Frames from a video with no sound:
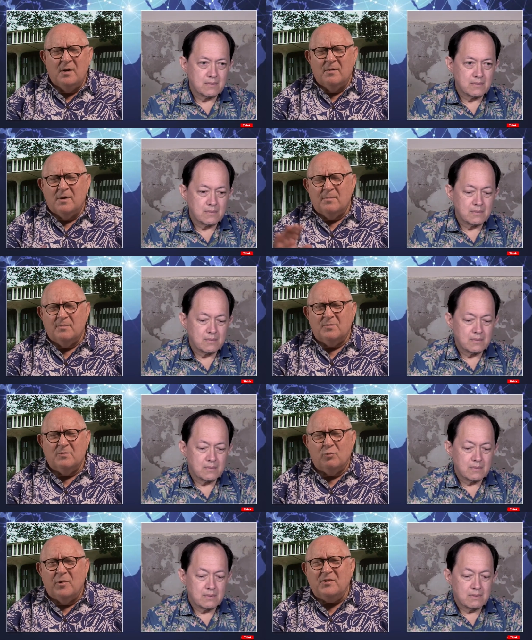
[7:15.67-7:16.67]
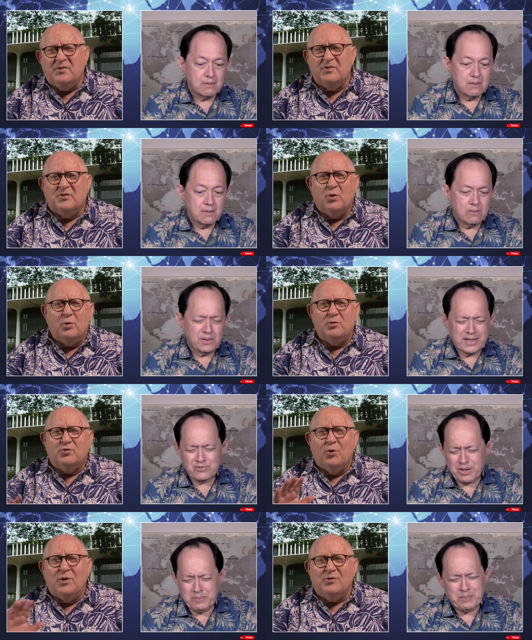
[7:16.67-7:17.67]
Speaker 1: um, rest is so. Well, that's
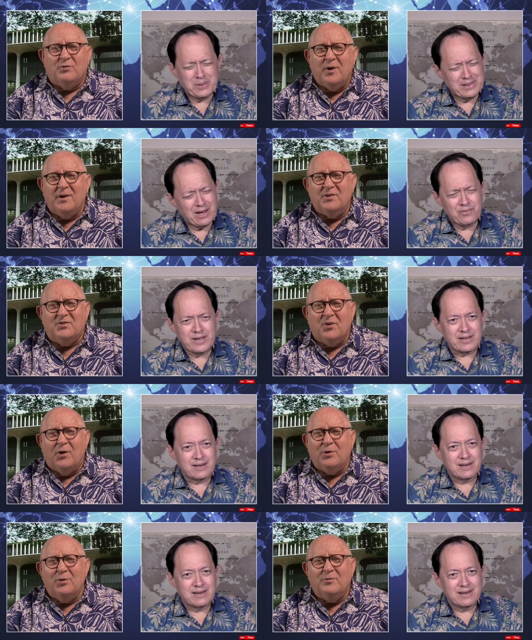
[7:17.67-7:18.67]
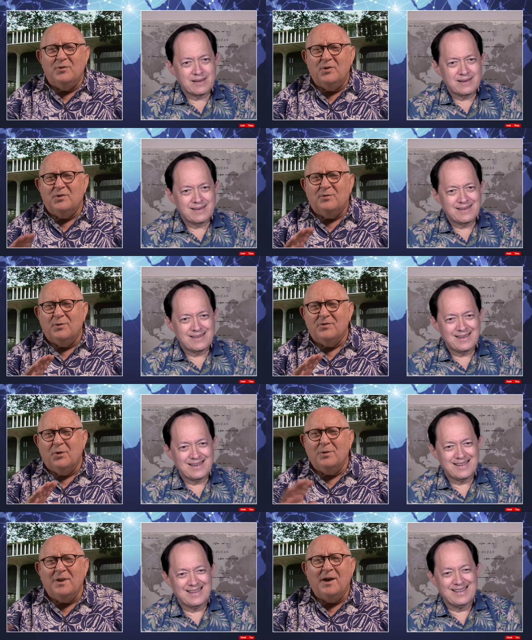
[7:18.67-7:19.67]
George why people Bush has argued for this for his
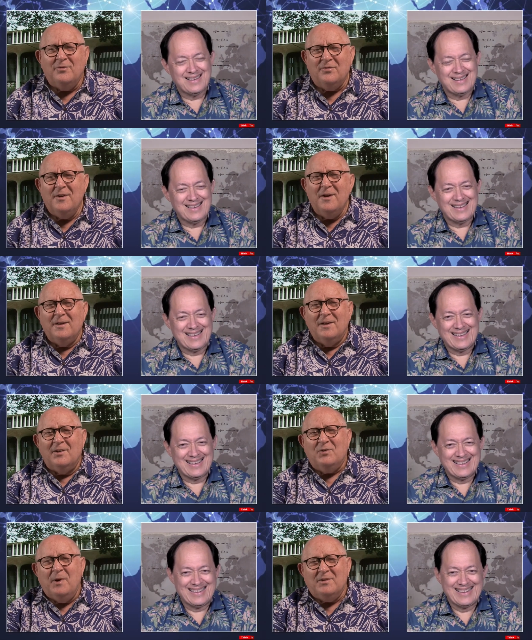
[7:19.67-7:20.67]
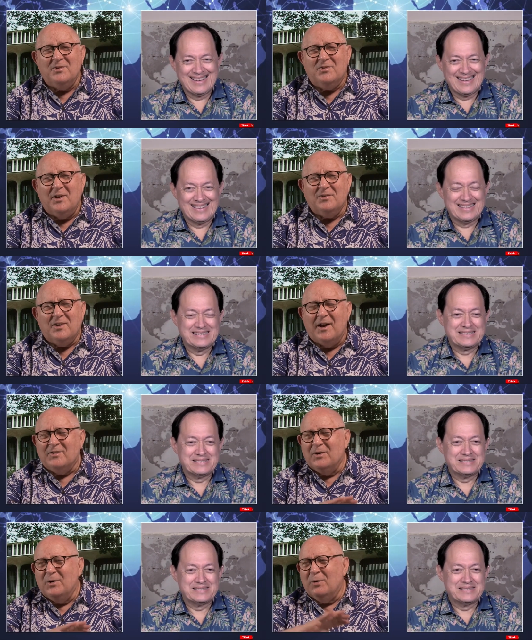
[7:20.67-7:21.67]
whole life. Let's make the sales
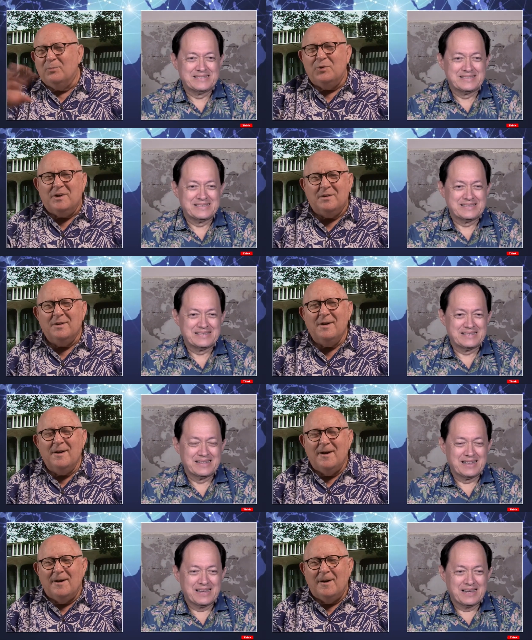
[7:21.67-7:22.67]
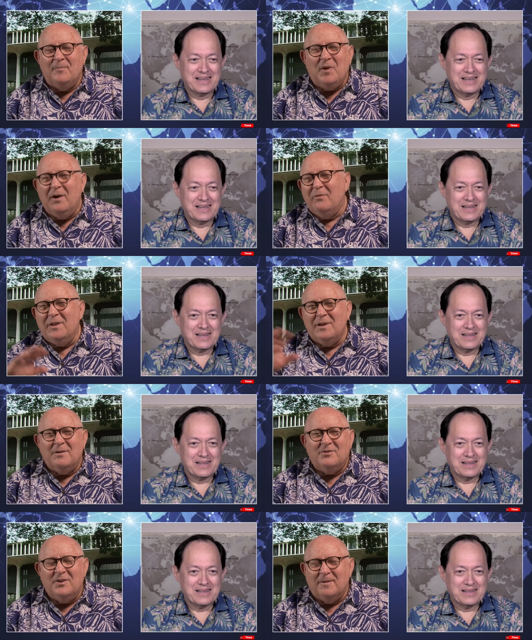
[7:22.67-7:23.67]
tax, you know, complete. Um, every little
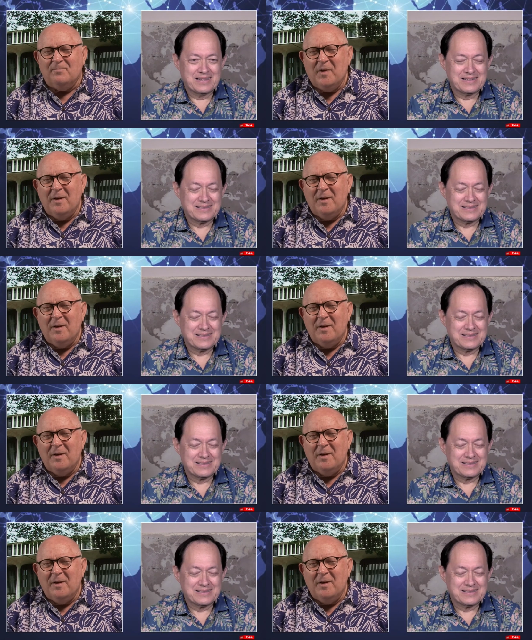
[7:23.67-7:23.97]
thing.